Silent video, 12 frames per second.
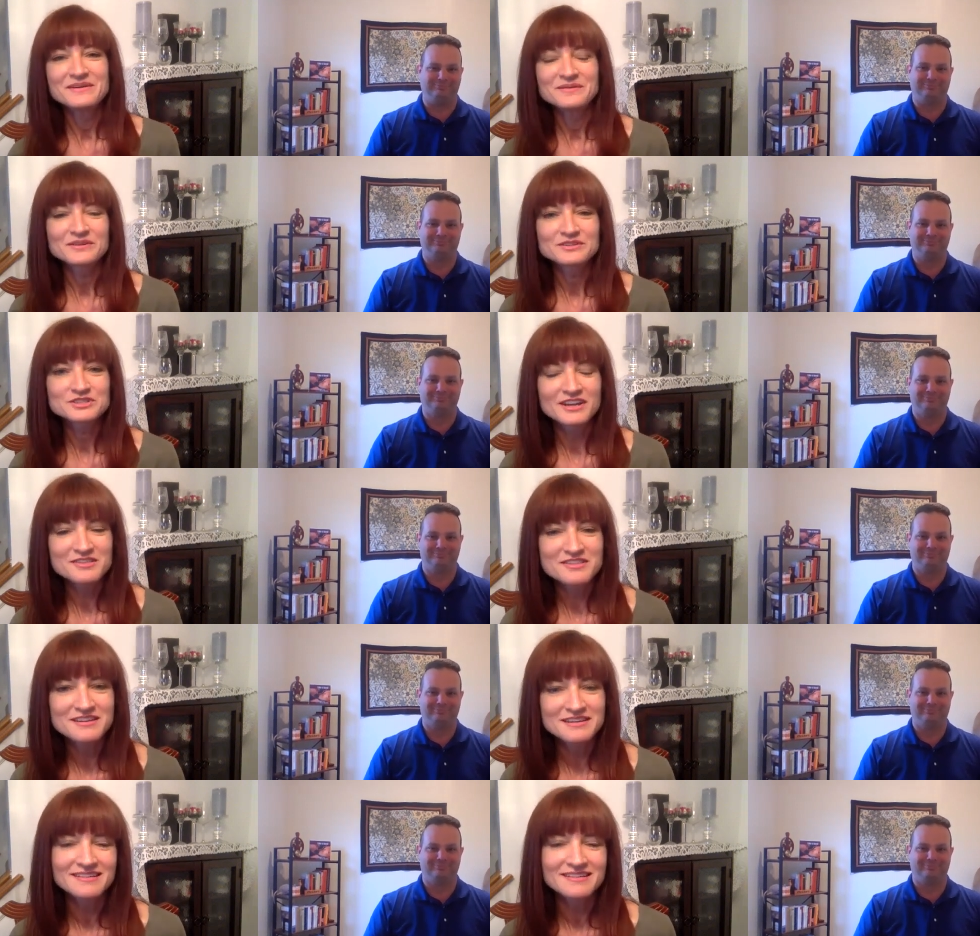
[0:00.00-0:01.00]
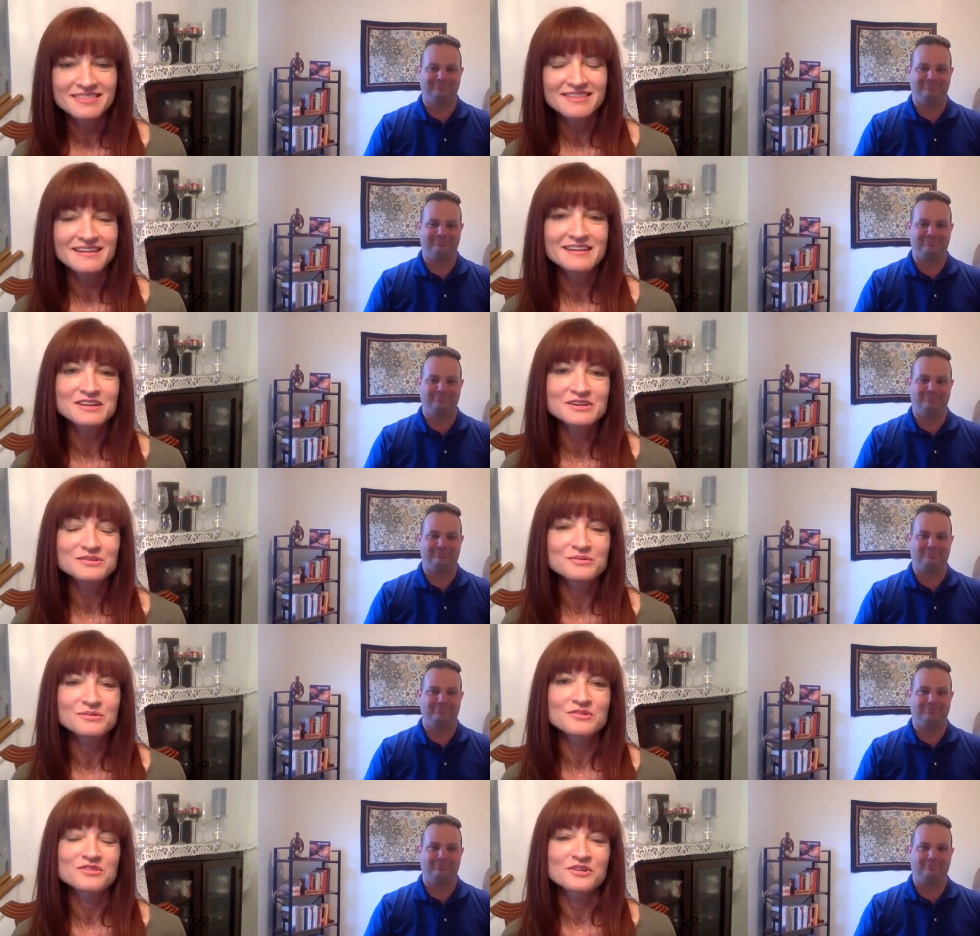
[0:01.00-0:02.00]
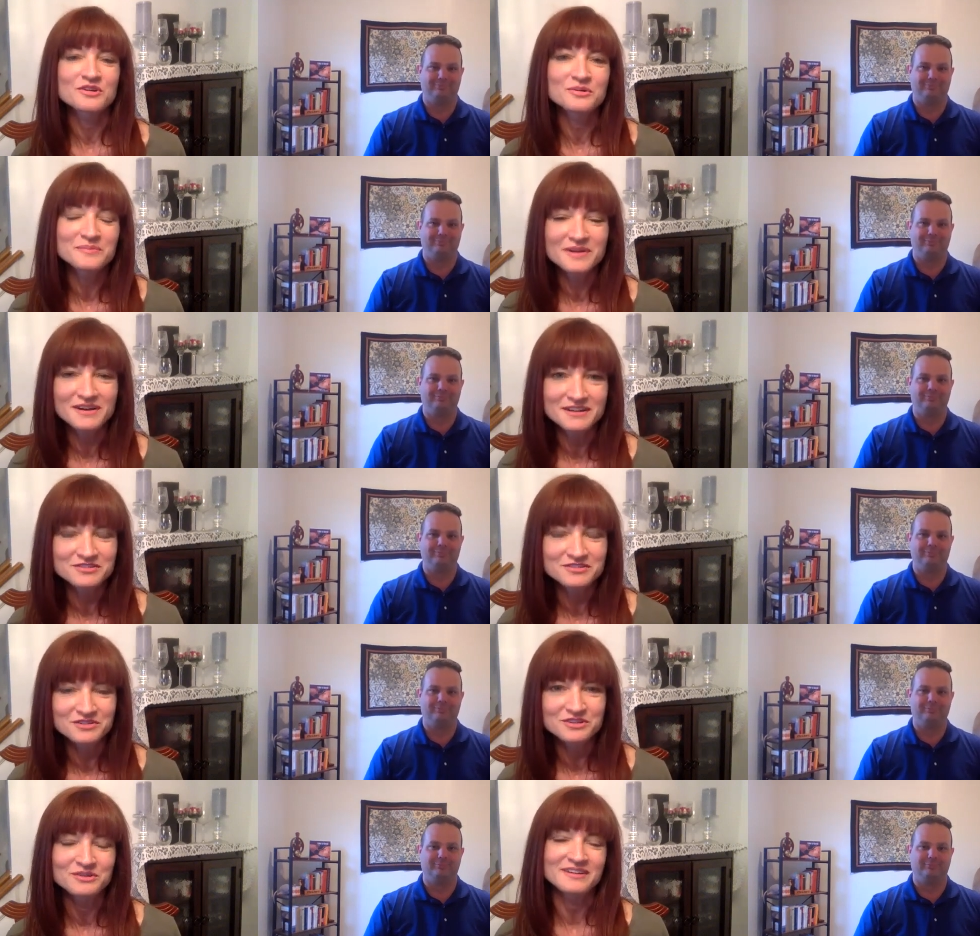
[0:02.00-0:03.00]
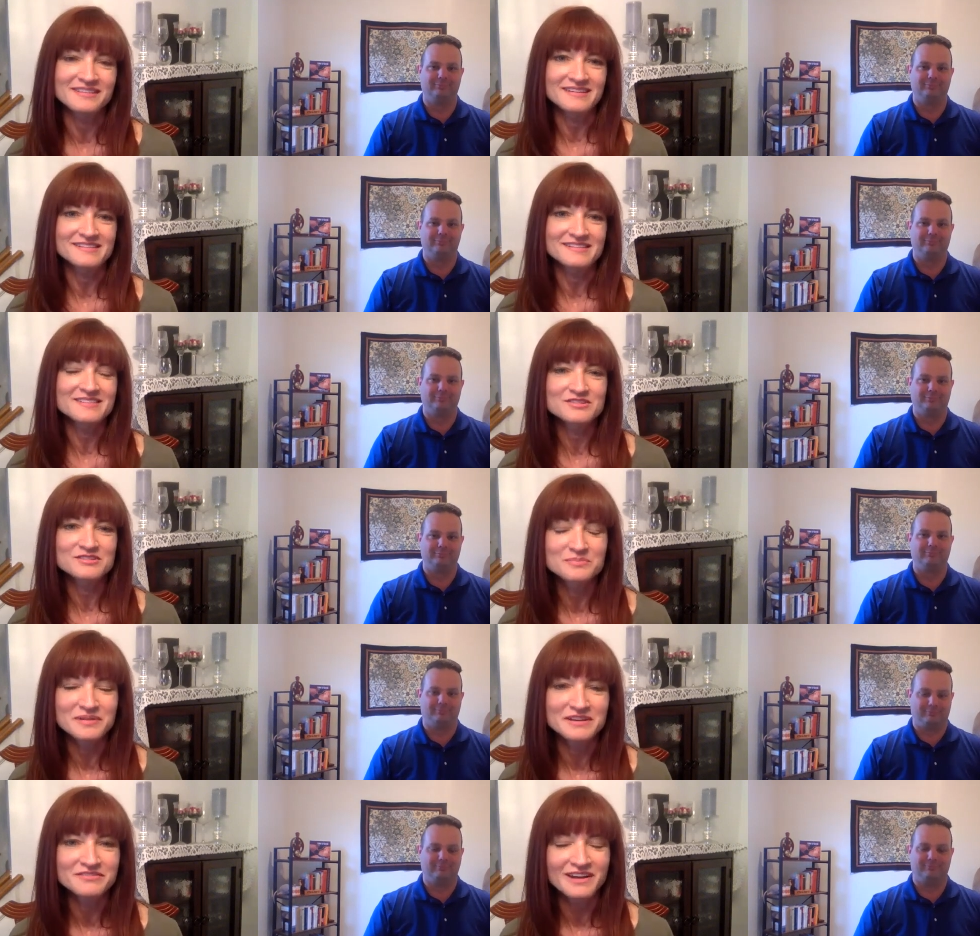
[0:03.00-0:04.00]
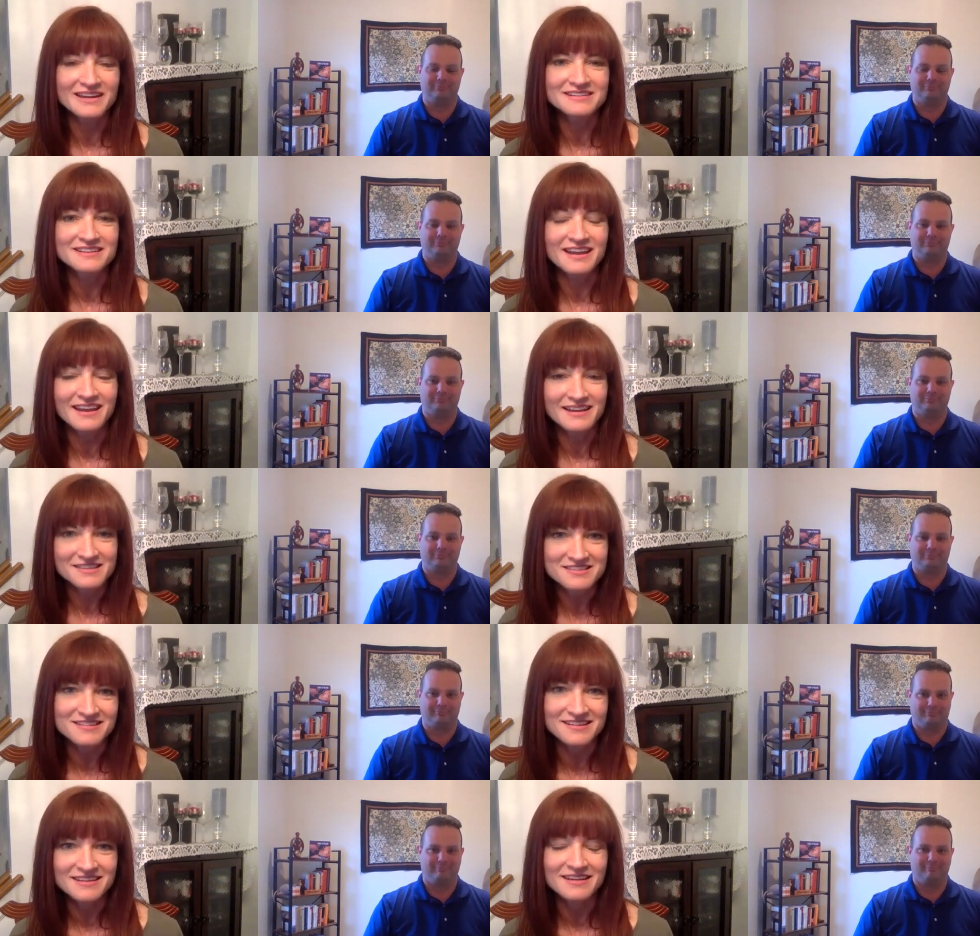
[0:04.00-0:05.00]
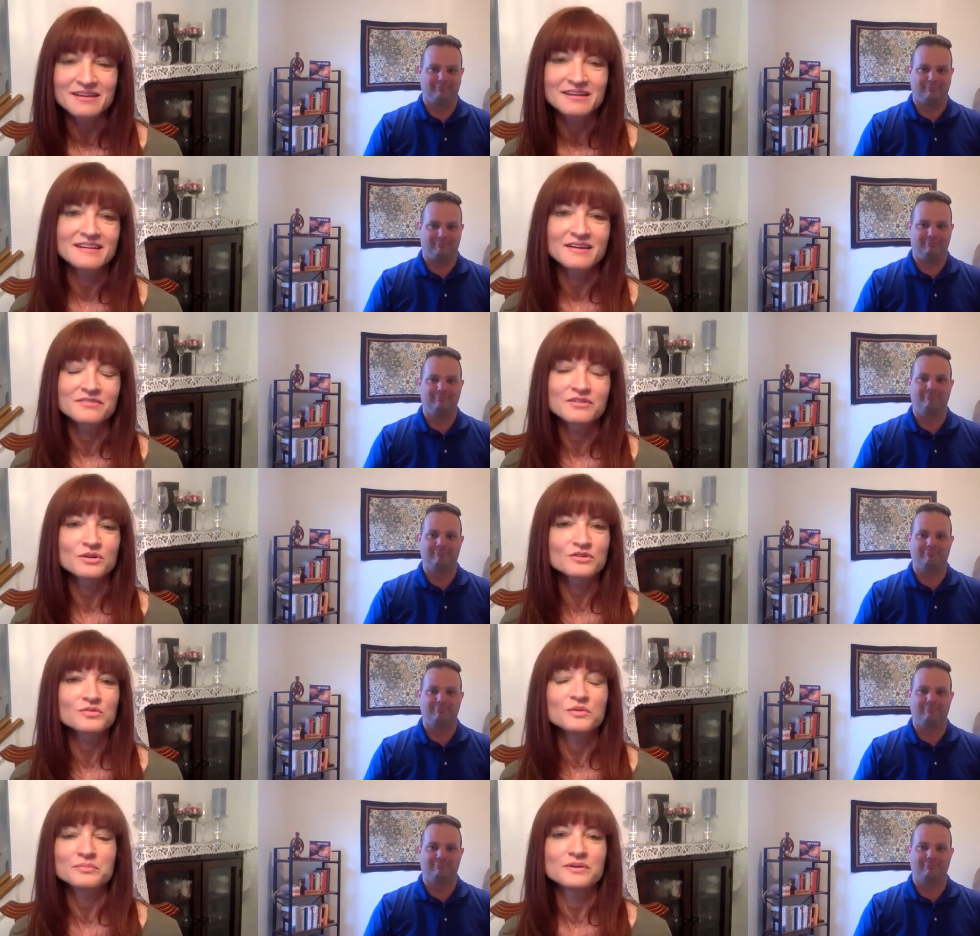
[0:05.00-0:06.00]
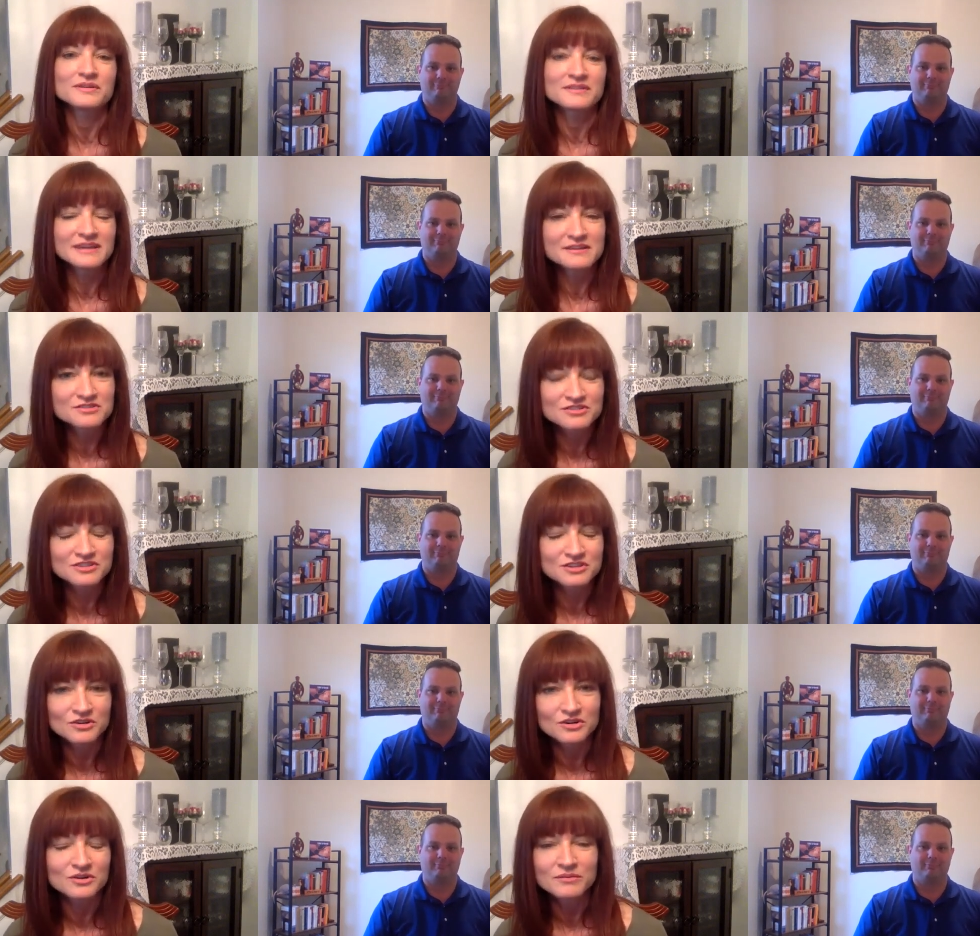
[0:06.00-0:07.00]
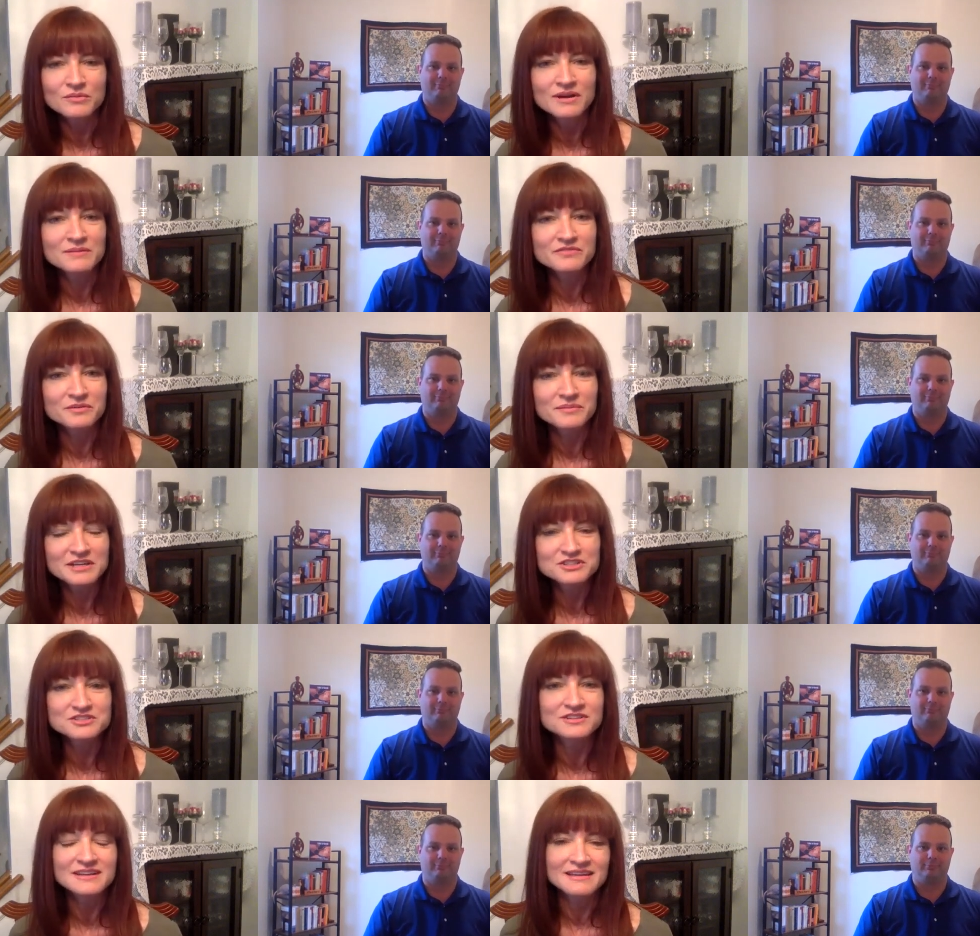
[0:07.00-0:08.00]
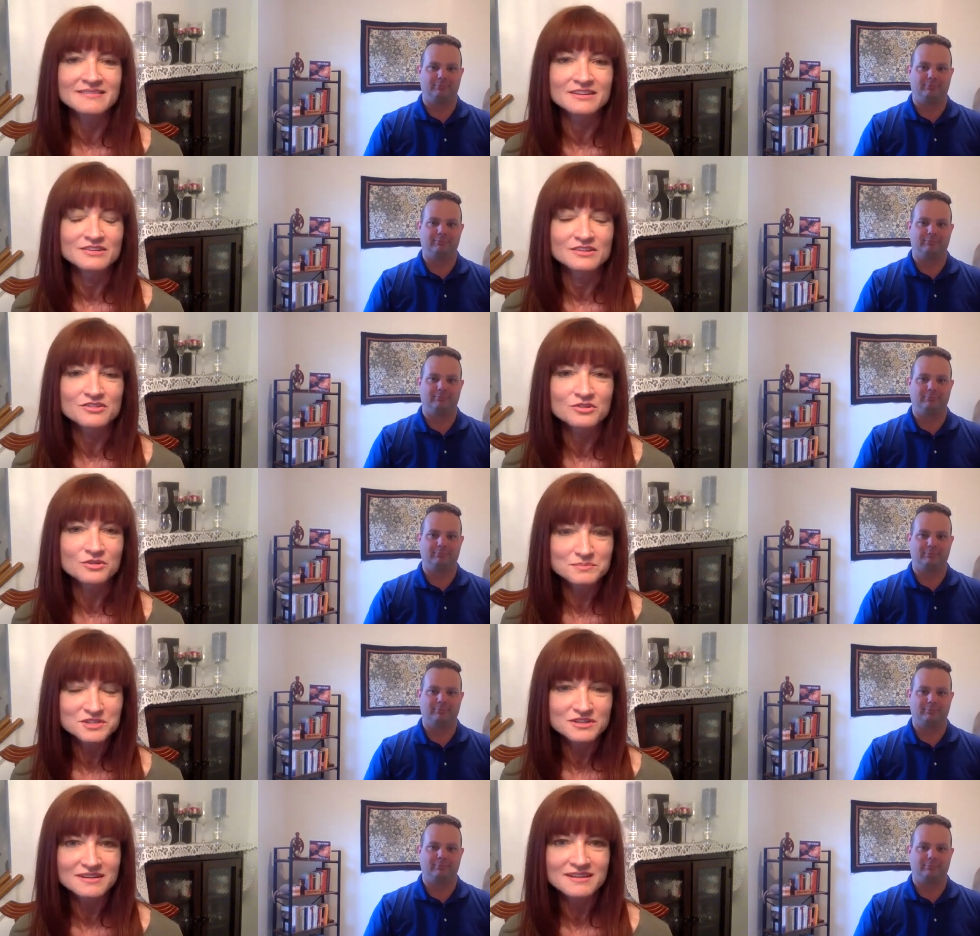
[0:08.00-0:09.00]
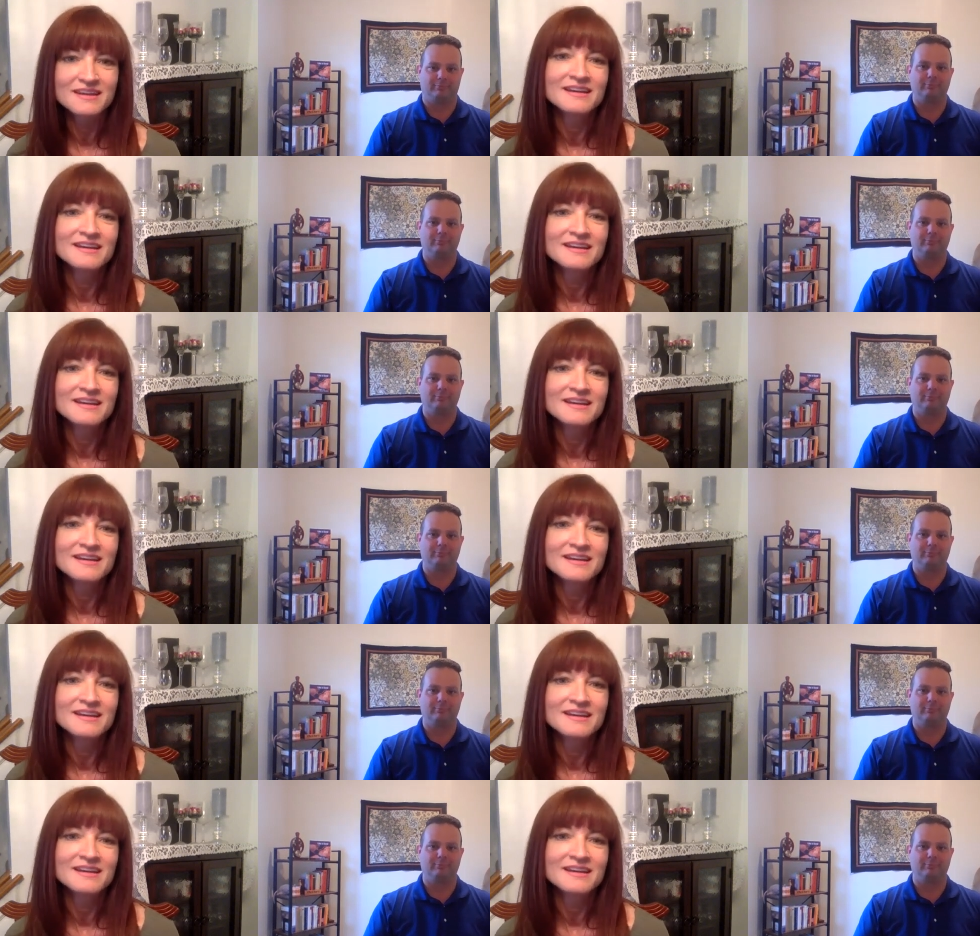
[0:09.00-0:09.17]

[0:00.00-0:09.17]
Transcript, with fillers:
Speaker 1: well, Jesse, thank you so much for doing this. This has been fantastic. And of course, we'll put links to your information in the description.